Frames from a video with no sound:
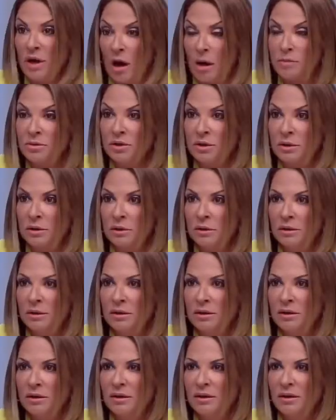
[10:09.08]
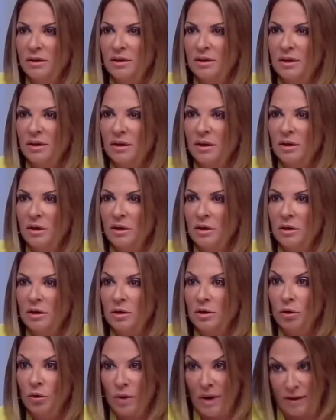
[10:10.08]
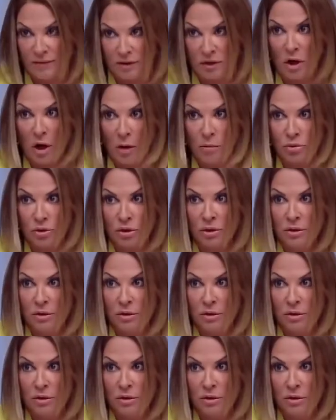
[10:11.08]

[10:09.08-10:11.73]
an option. You have an option.